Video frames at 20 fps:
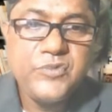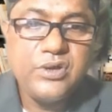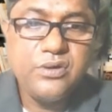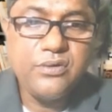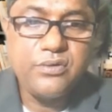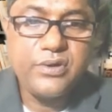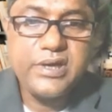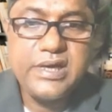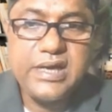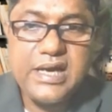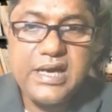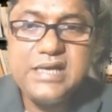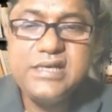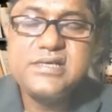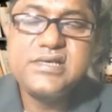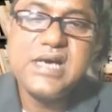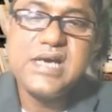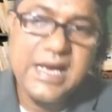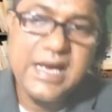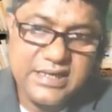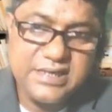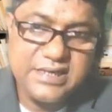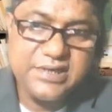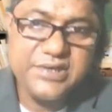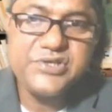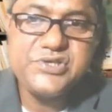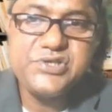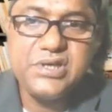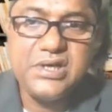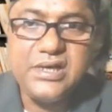Okay, I tried
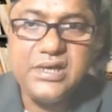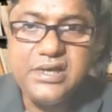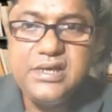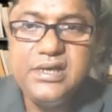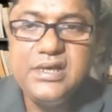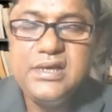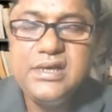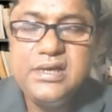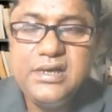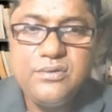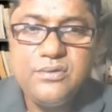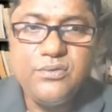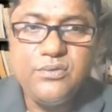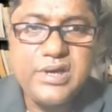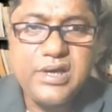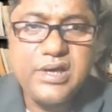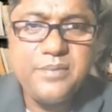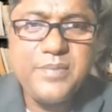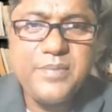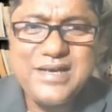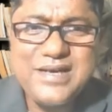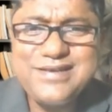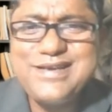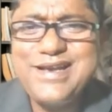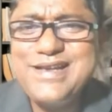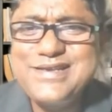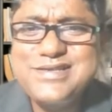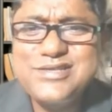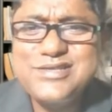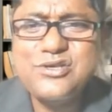initially, okay, but
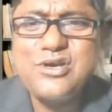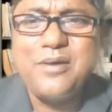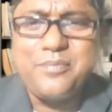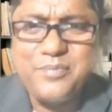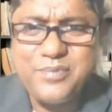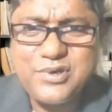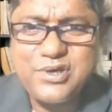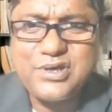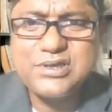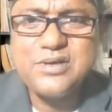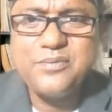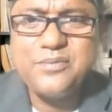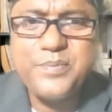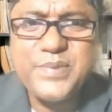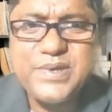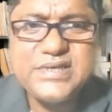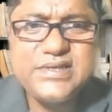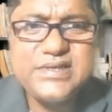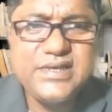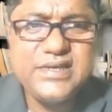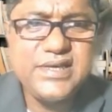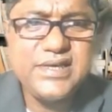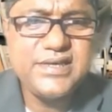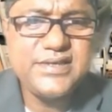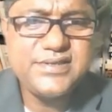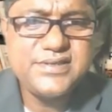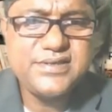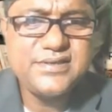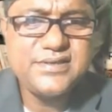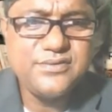I stopped because of
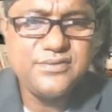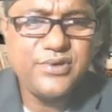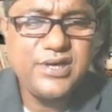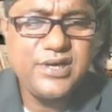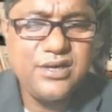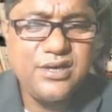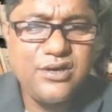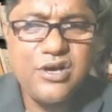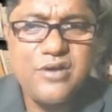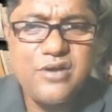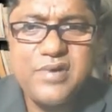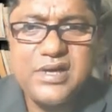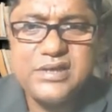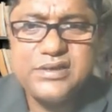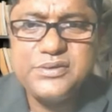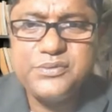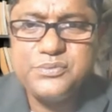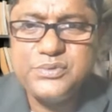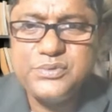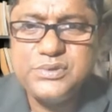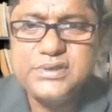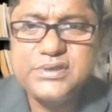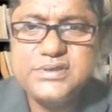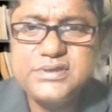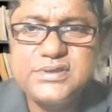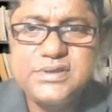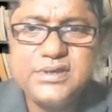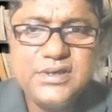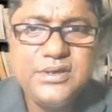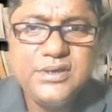busyness, okay, a lot of other
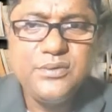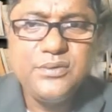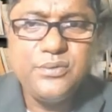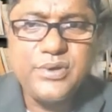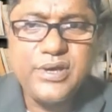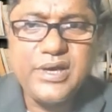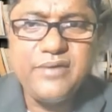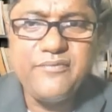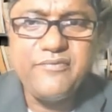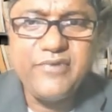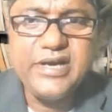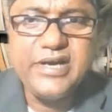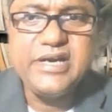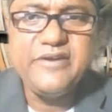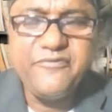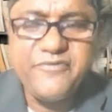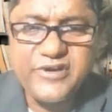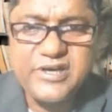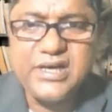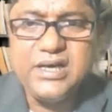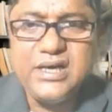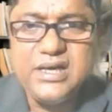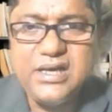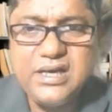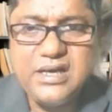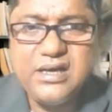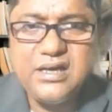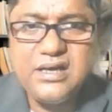works, okay, very difficult.